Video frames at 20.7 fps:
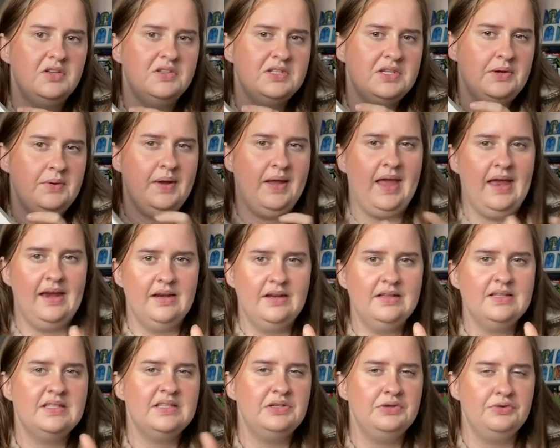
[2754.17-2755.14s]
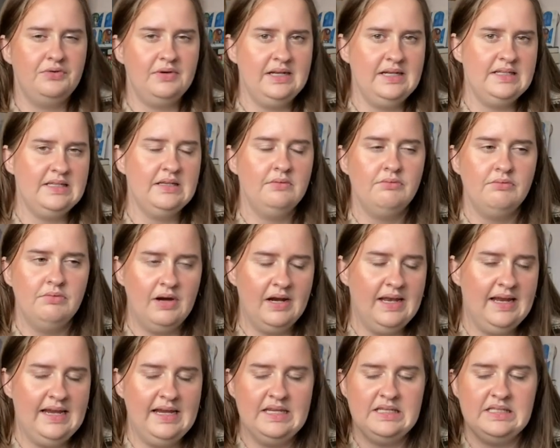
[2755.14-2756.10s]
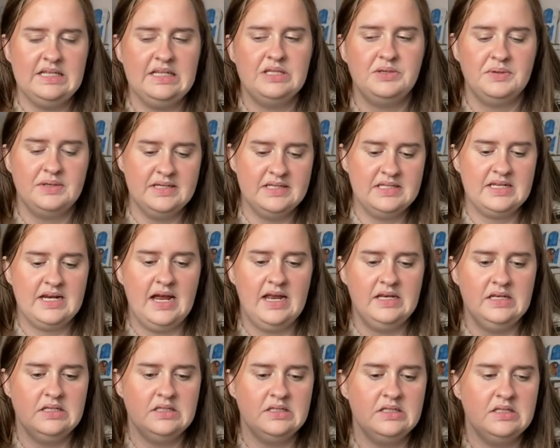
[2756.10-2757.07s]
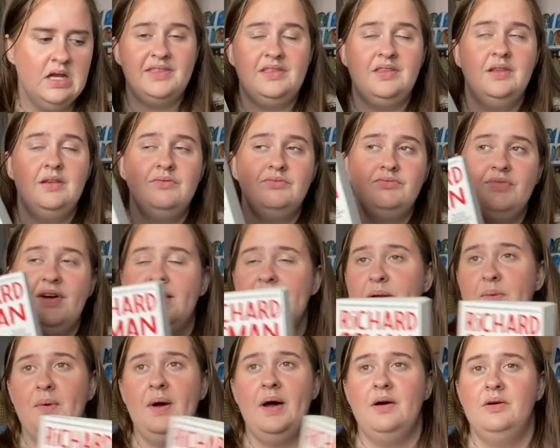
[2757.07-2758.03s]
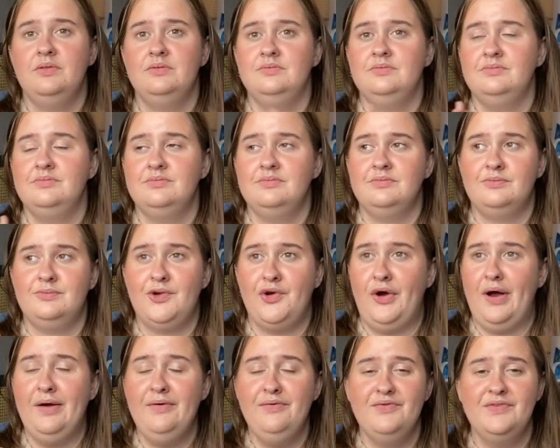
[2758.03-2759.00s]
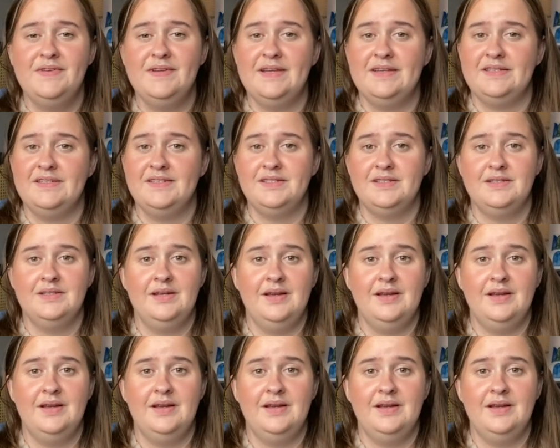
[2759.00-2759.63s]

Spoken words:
So again, it's still really easy to understand, really well crafted